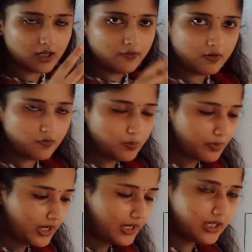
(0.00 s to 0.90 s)
When we
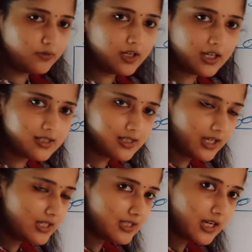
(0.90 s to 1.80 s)
break it, we can see
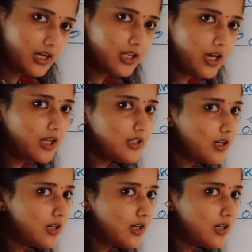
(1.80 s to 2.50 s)
inside the